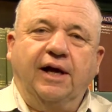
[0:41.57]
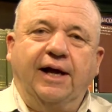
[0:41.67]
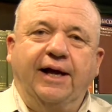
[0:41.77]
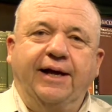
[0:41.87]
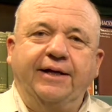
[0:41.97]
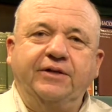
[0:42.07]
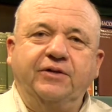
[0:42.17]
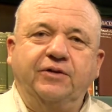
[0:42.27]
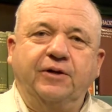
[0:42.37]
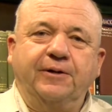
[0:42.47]

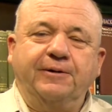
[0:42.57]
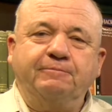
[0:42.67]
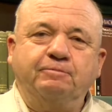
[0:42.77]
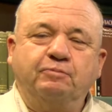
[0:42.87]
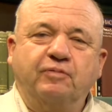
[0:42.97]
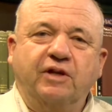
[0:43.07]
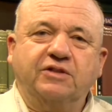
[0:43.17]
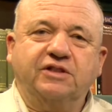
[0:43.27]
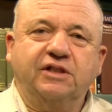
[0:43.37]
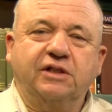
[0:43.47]
And
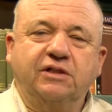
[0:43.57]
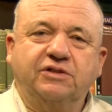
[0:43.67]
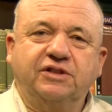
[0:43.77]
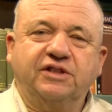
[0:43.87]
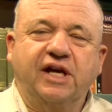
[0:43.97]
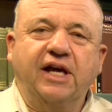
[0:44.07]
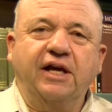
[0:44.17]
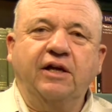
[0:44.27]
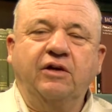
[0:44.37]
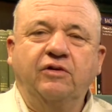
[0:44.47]

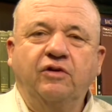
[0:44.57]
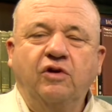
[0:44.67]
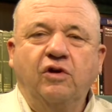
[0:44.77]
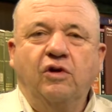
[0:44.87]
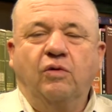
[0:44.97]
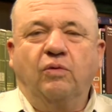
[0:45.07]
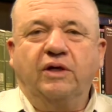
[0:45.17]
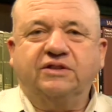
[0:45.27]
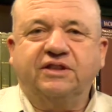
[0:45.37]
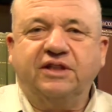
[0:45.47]
today
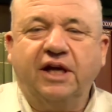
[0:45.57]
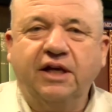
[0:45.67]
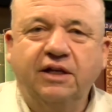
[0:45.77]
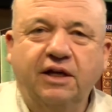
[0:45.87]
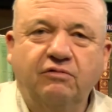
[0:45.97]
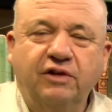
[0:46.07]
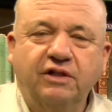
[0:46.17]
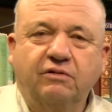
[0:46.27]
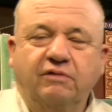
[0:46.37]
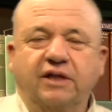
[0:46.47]
is the day that
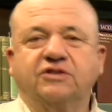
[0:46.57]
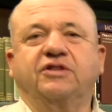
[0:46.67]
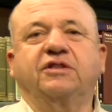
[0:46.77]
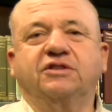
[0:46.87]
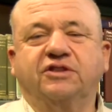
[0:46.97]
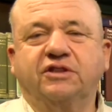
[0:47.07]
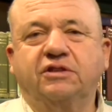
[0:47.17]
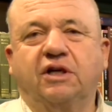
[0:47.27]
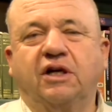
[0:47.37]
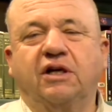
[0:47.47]
Rex
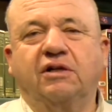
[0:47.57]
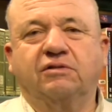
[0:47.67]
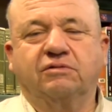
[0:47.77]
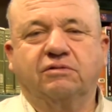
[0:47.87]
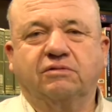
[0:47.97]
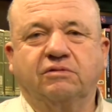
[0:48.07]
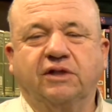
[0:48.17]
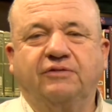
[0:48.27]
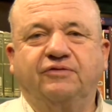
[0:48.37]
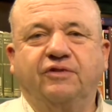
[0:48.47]
Tillerson
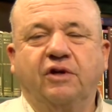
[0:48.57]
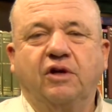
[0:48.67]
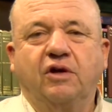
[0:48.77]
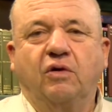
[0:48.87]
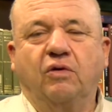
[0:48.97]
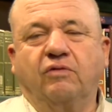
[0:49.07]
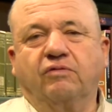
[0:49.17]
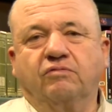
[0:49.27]
left, or